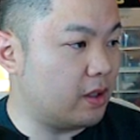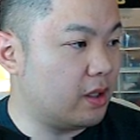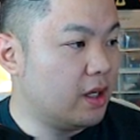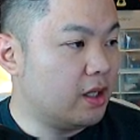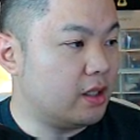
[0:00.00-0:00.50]

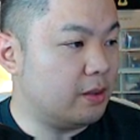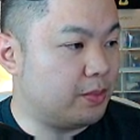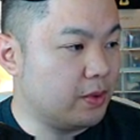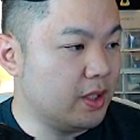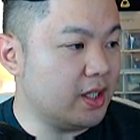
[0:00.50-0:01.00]
Elmer
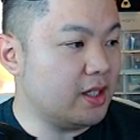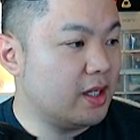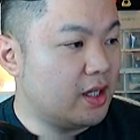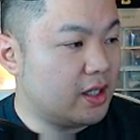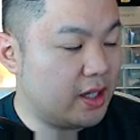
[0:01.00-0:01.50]

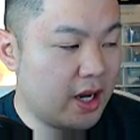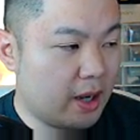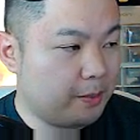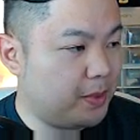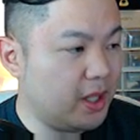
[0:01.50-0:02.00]
Nabulin.
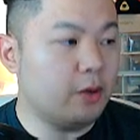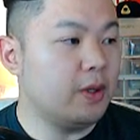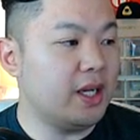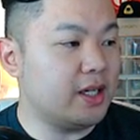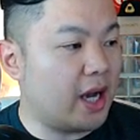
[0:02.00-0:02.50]
I
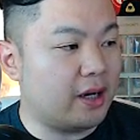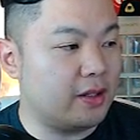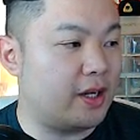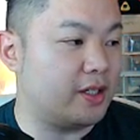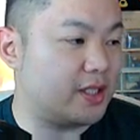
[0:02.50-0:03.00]

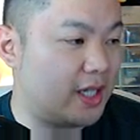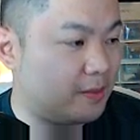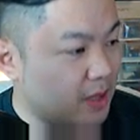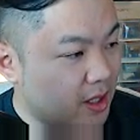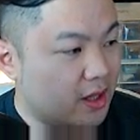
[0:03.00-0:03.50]
don't know
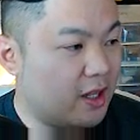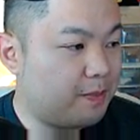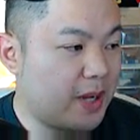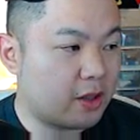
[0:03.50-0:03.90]
how you say it.